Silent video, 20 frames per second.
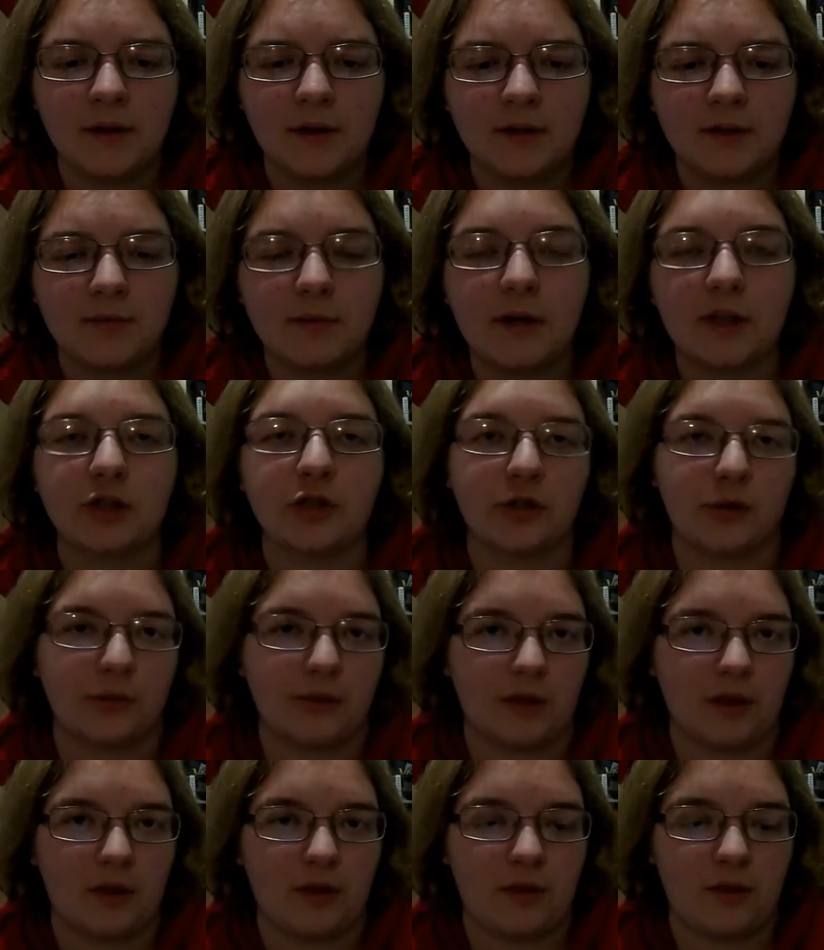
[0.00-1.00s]
especially
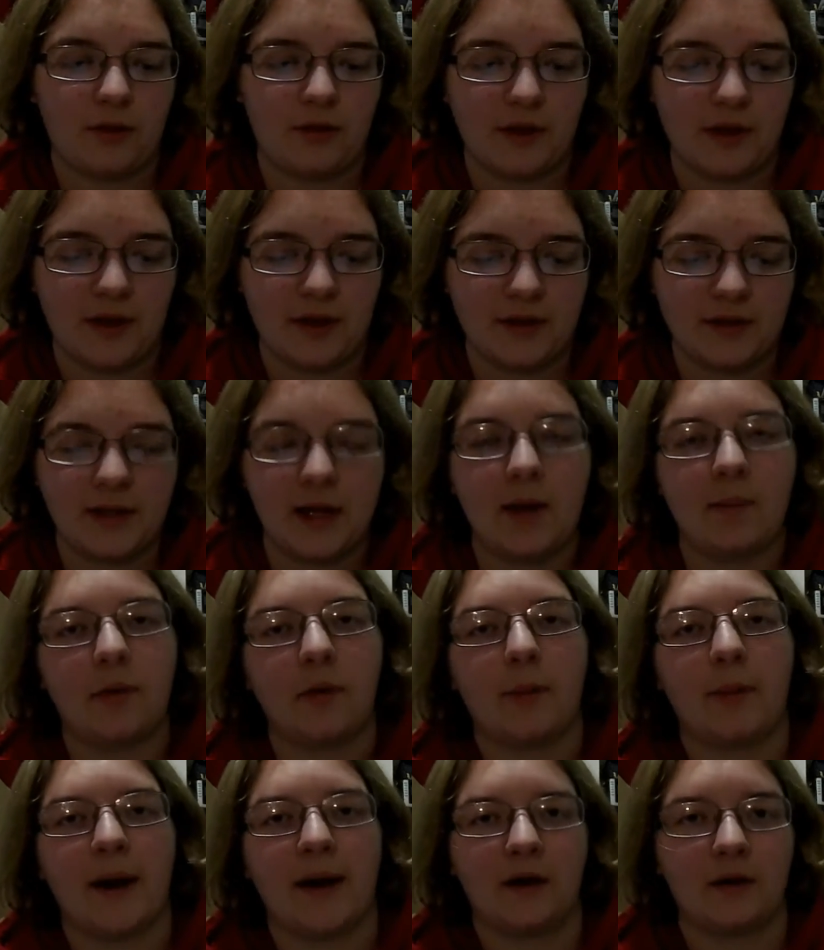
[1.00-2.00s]
with the example
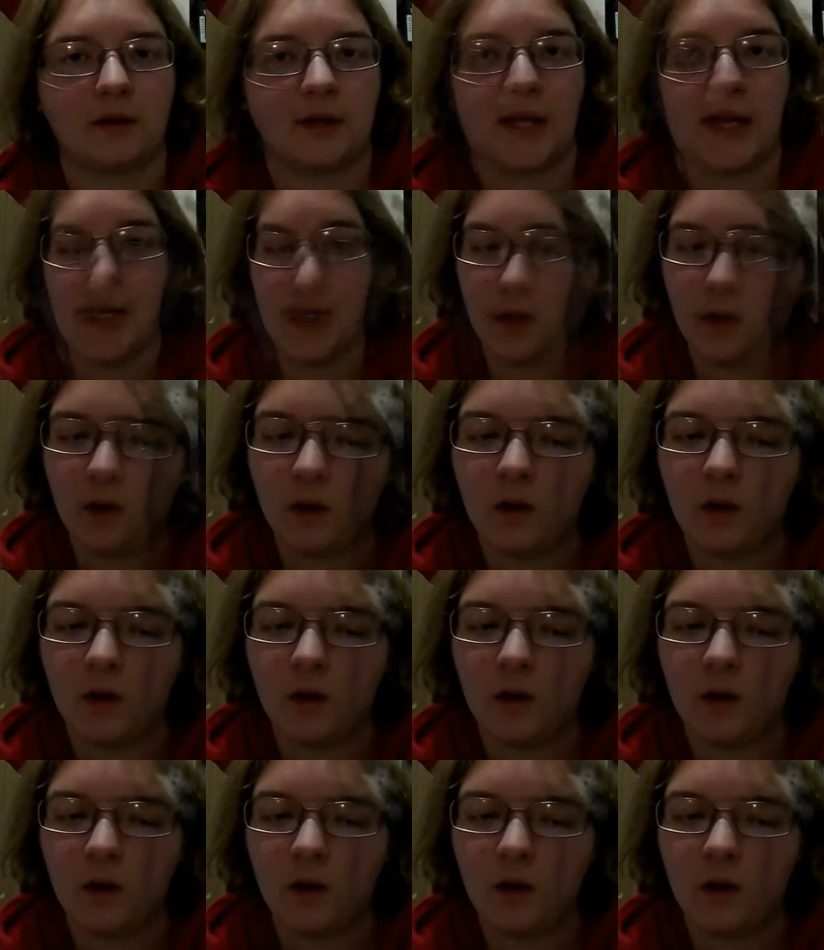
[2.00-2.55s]
battle later.